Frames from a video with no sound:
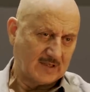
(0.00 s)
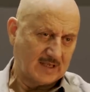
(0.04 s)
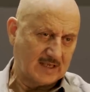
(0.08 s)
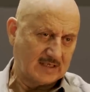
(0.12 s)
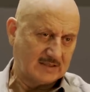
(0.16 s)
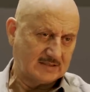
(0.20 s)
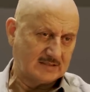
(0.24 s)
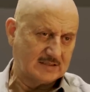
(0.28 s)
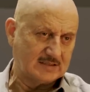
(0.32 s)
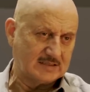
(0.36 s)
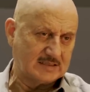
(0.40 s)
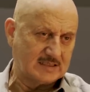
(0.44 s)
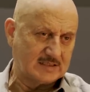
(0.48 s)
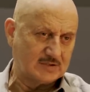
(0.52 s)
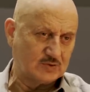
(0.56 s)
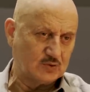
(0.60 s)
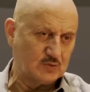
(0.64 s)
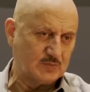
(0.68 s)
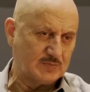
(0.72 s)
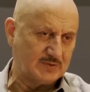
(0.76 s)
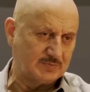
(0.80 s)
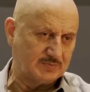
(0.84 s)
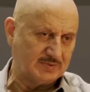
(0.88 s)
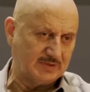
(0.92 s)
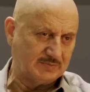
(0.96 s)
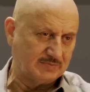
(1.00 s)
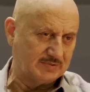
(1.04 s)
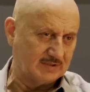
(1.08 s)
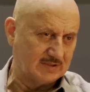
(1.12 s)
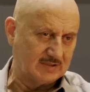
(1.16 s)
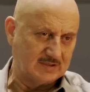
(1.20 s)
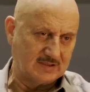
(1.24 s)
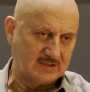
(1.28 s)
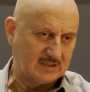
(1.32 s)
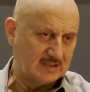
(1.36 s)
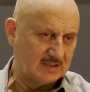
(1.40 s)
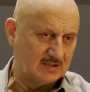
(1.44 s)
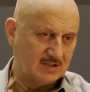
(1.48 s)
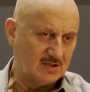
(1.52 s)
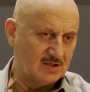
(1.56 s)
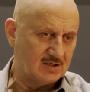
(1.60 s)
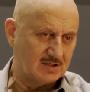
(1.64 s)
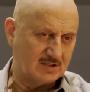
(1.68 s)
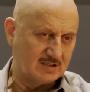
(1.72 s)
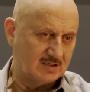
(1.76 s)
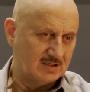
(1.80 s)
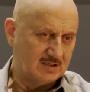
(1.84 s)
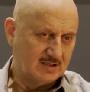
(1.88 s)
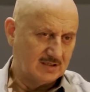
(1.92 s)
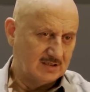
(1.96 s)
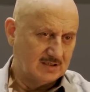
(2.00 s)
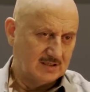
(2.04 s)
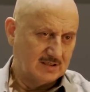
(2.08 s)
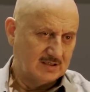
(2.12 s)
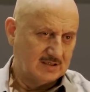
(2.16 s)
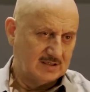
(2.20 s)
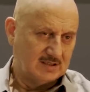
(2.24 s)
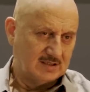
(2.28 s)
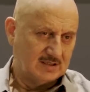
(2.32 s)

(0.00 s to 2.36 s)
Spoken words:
actors are super geniuses. Not. They are